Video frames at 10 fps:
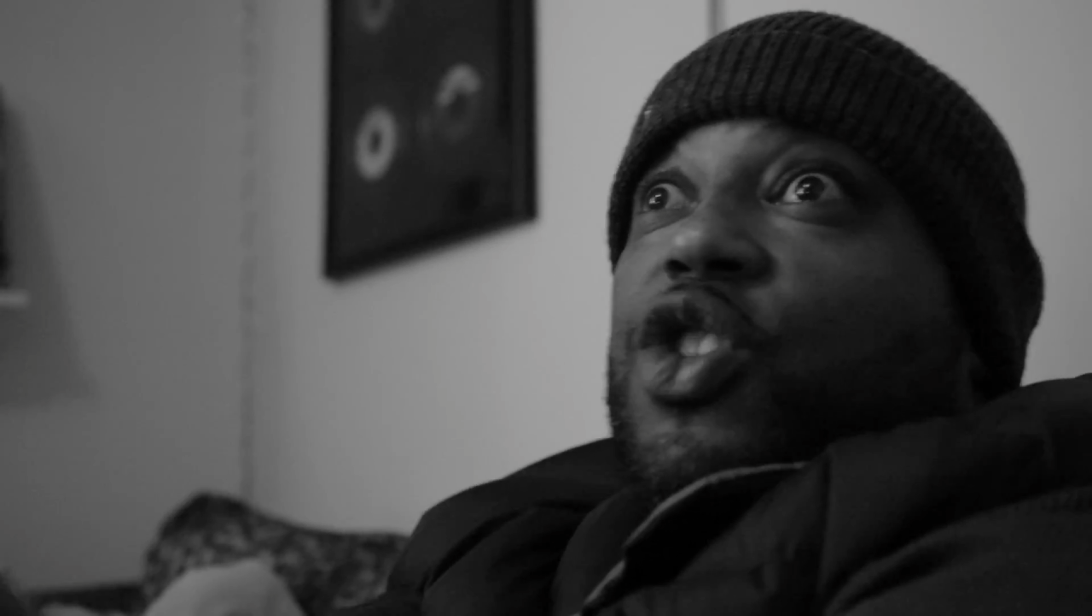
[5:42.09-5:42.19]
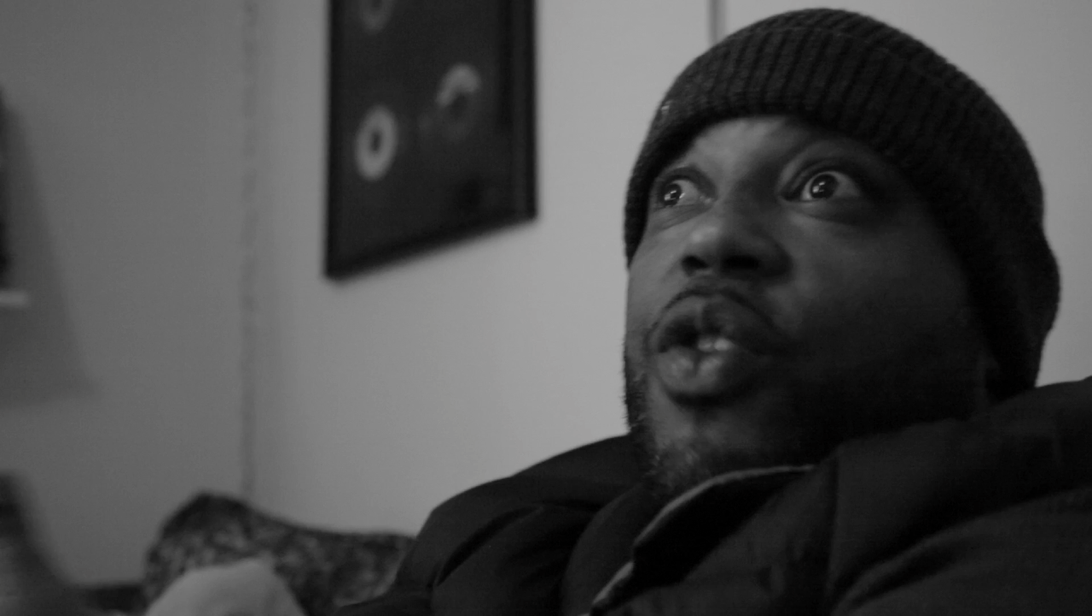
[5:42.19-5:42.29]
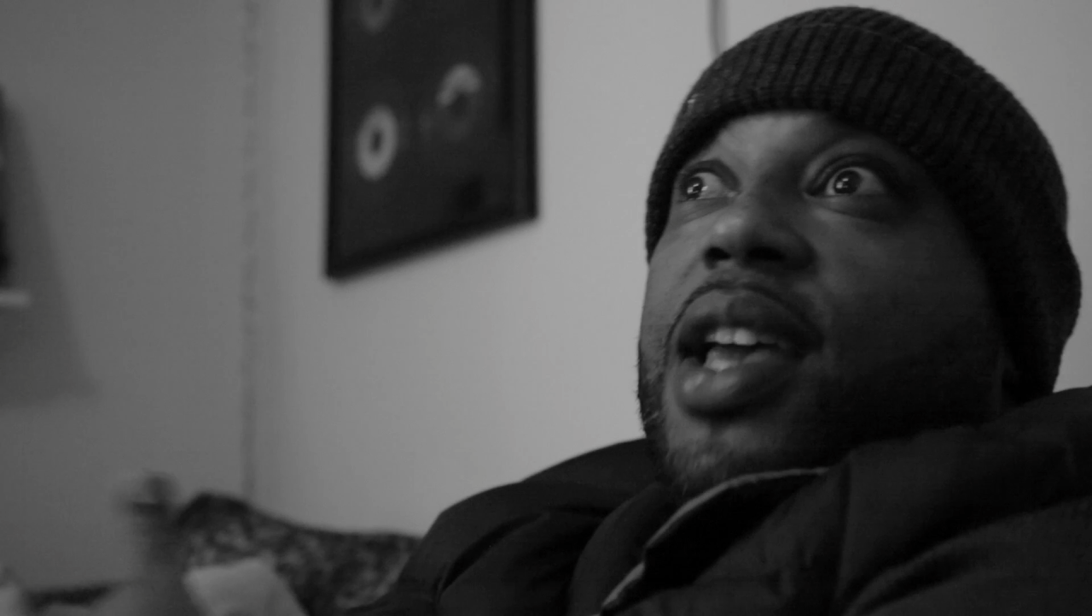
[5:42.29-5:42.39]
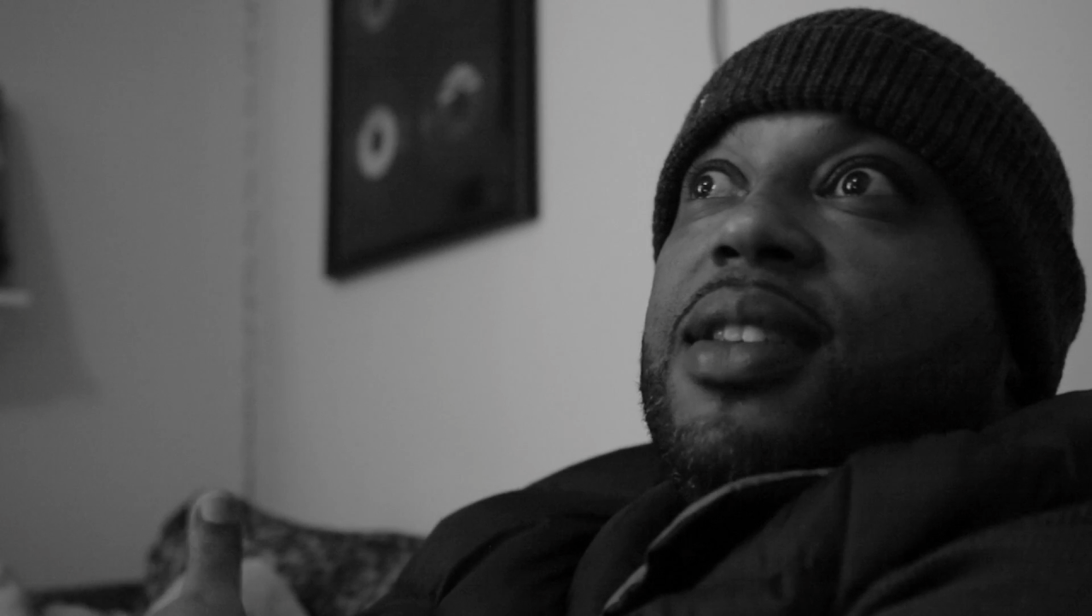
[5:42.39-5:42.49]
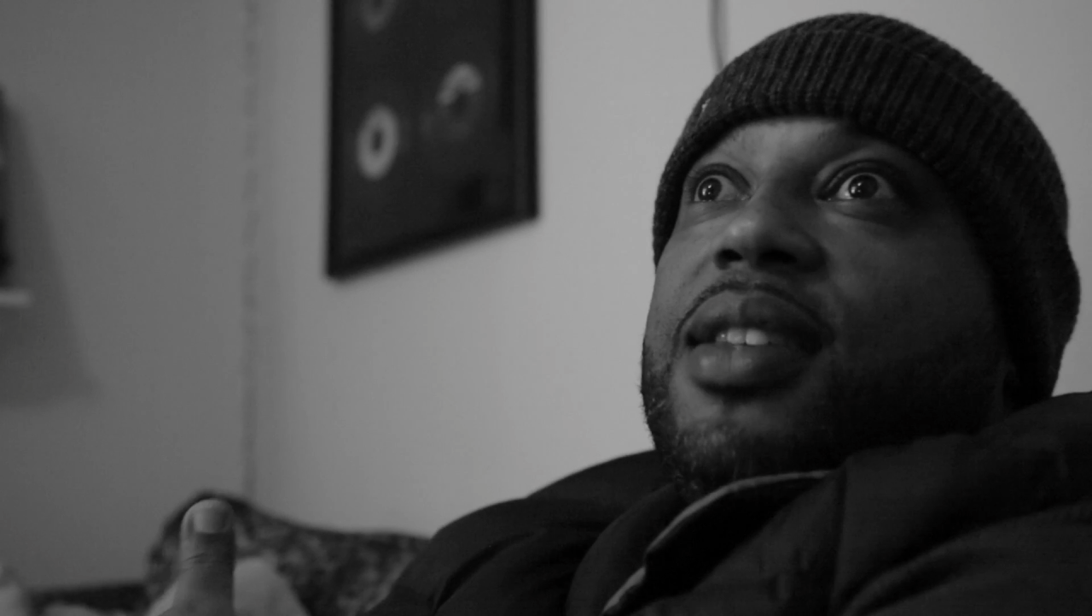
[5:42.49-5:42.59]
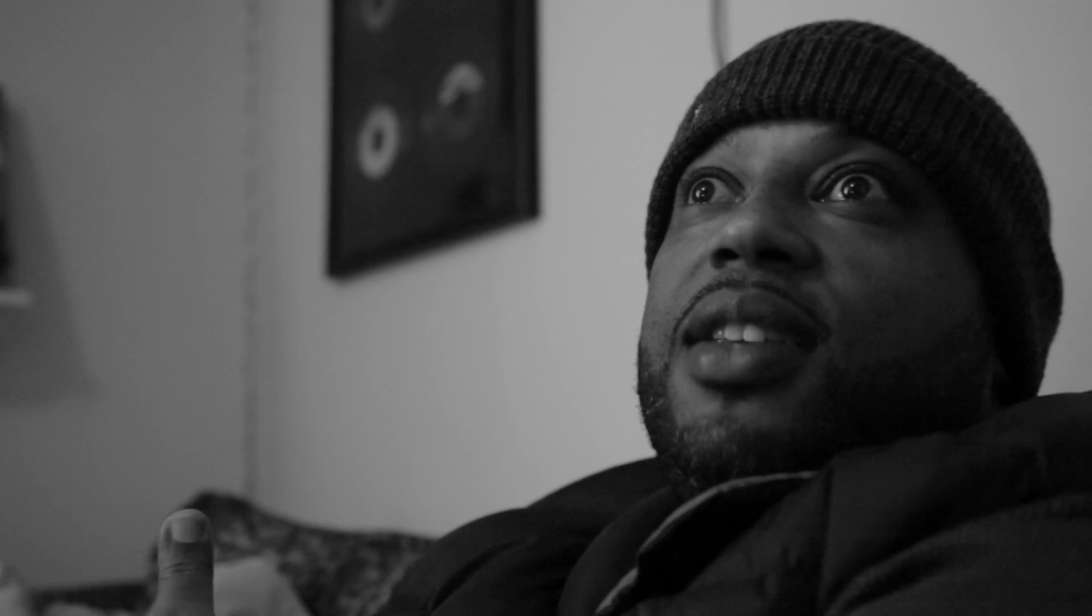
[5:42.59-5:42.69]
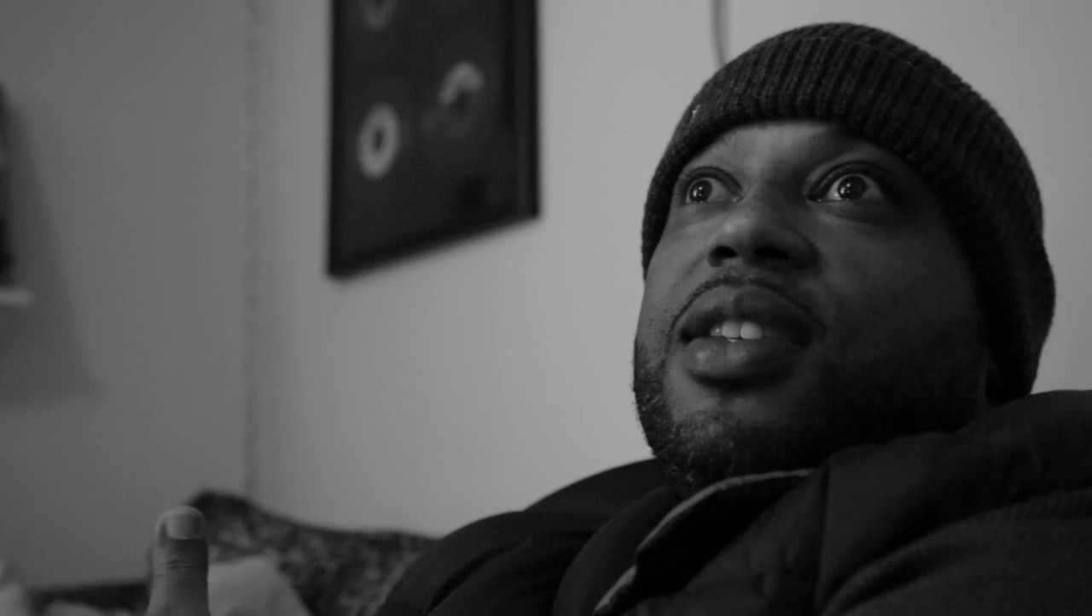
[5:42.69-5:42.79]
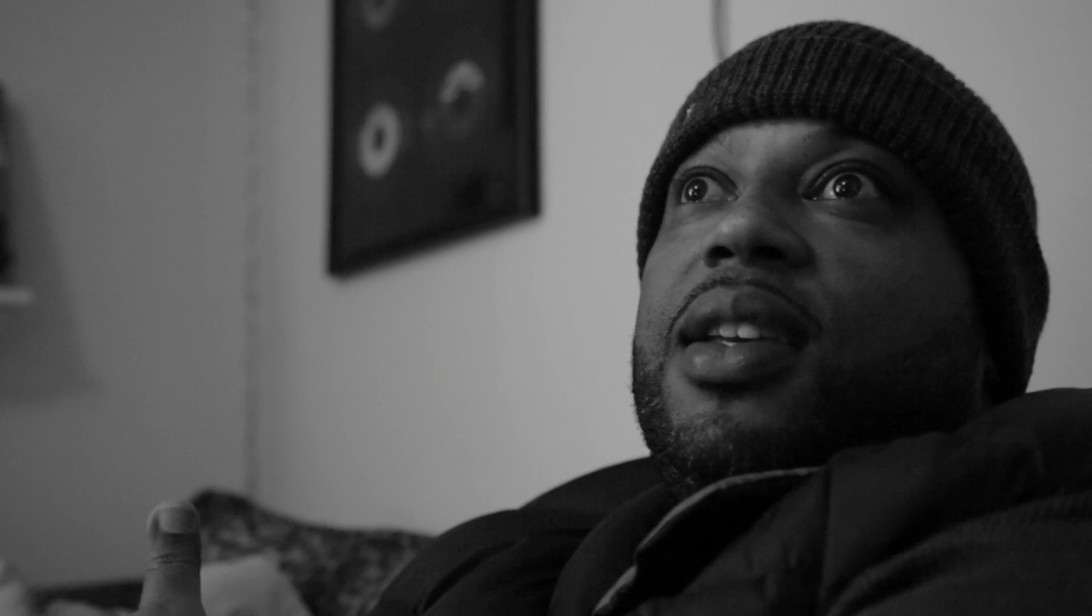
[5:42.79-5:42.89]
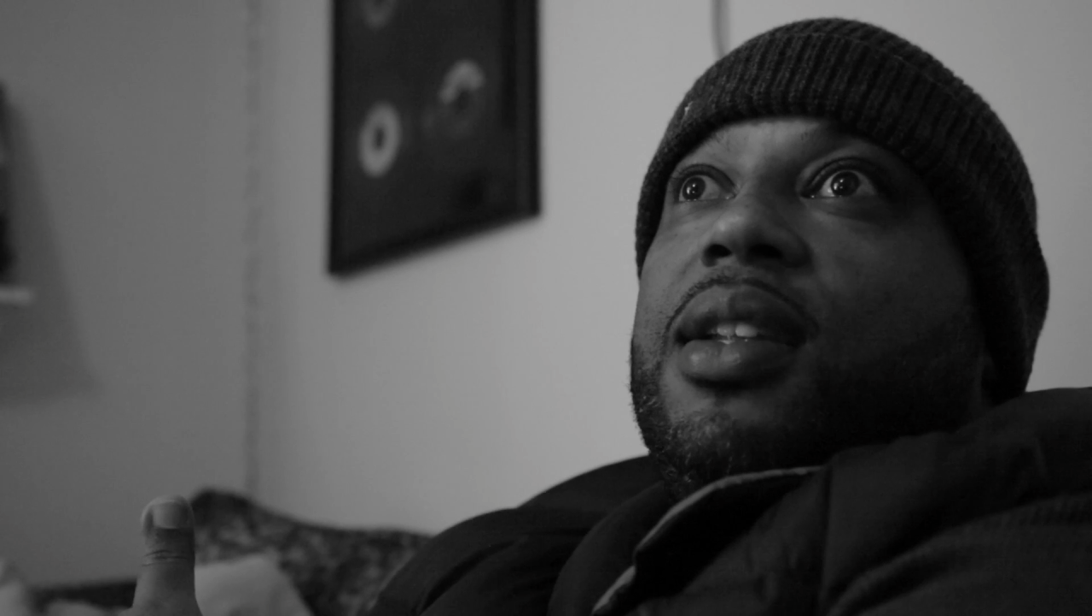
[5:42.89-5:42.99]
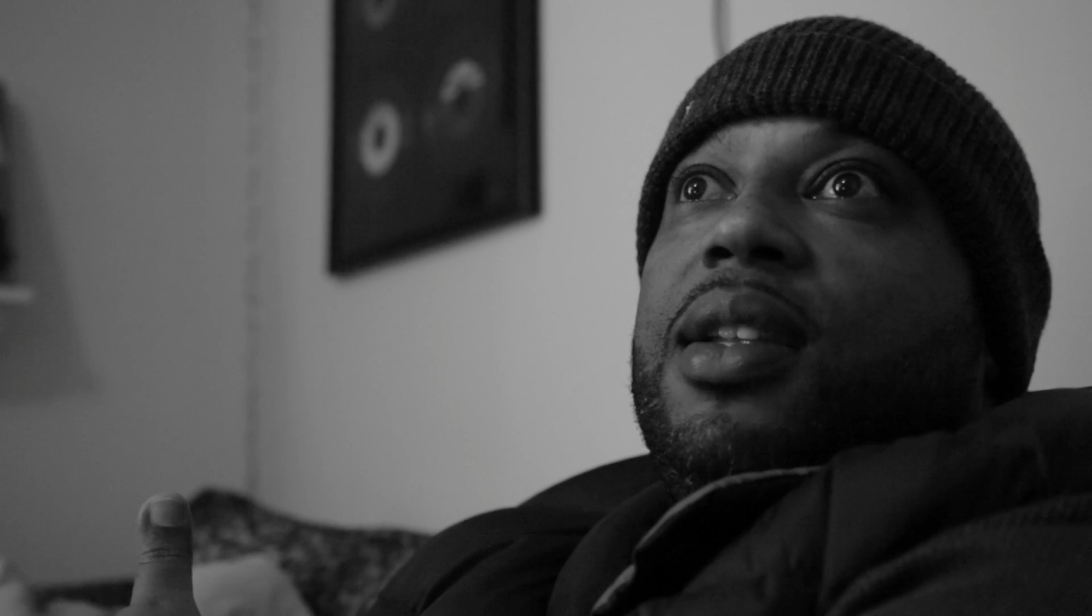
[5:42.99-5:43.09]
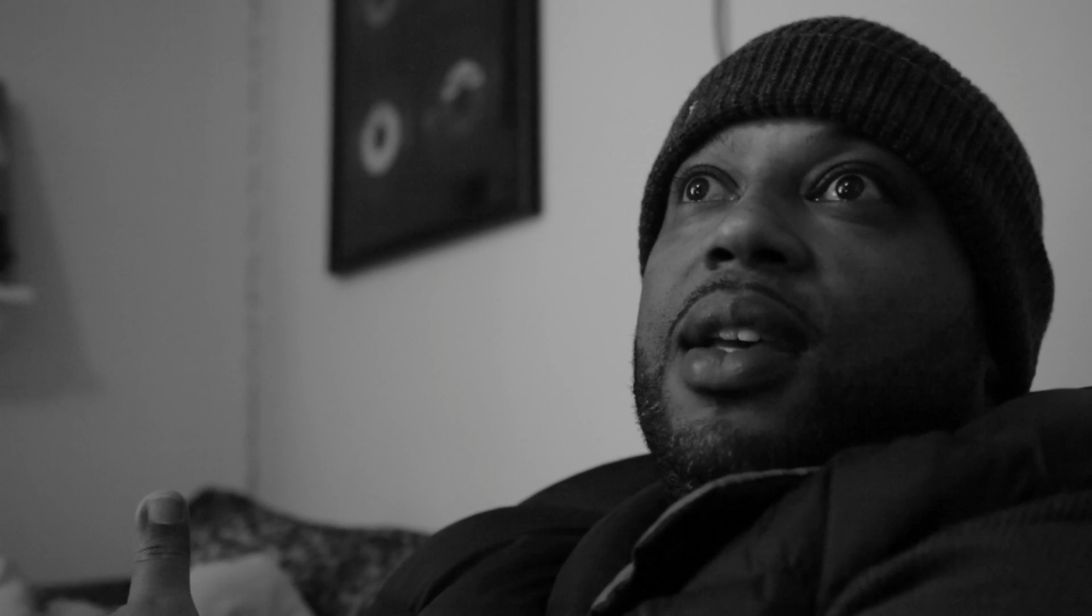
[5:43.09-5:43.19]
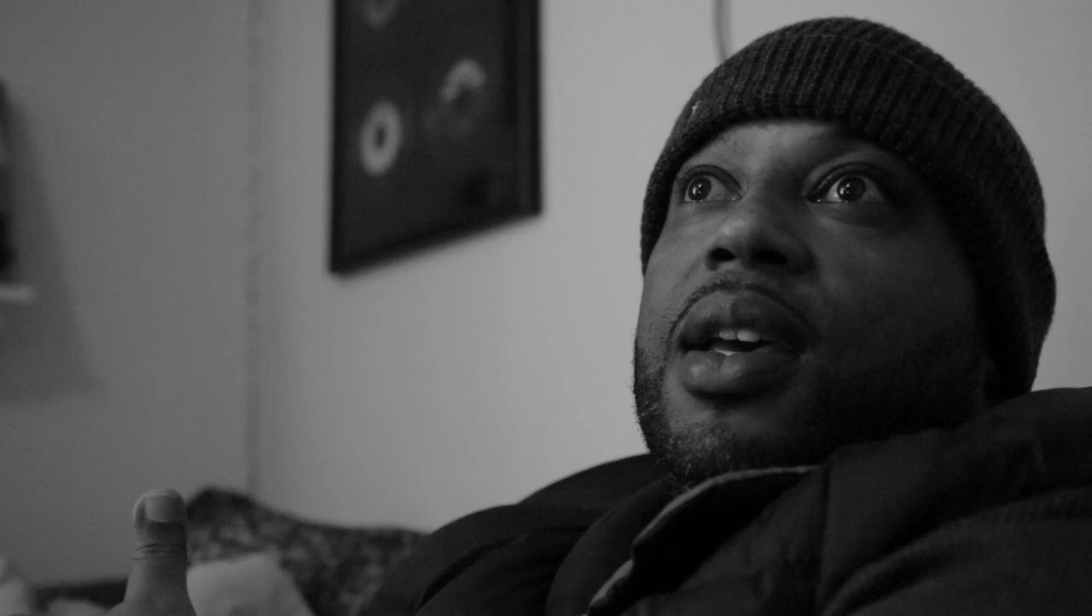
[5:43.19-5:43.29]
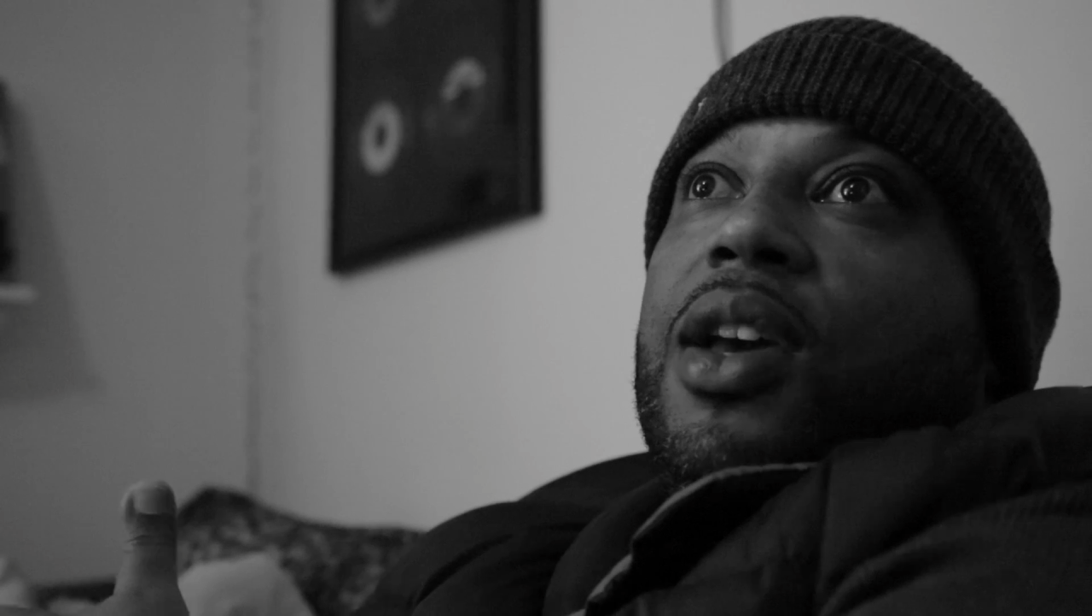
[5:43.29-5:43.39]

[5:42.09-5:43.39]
transition